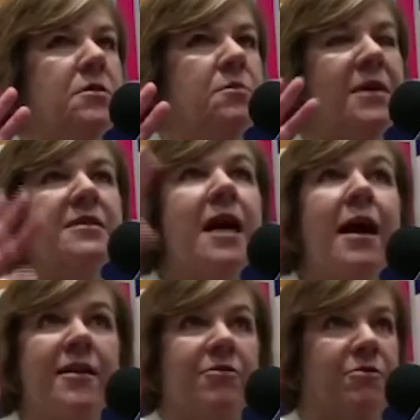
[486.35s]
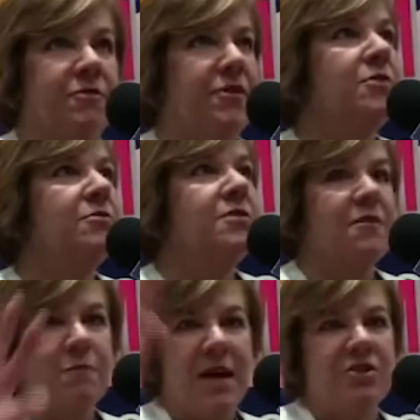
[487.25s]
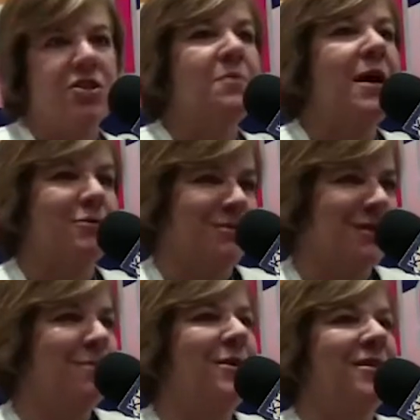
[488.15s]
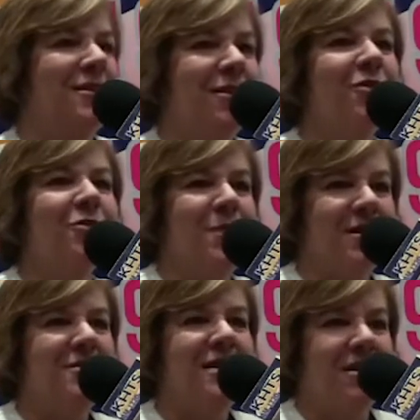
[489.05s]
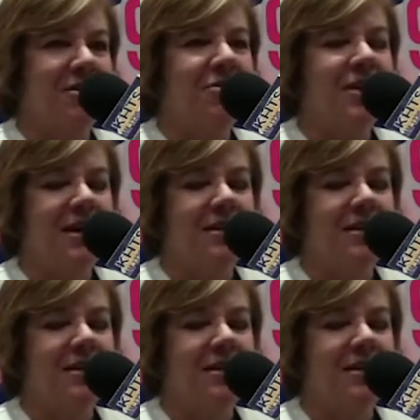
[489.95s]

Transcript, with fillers: spectacular views of Magic Mountain, right. but Oakmont of Santa Clarita.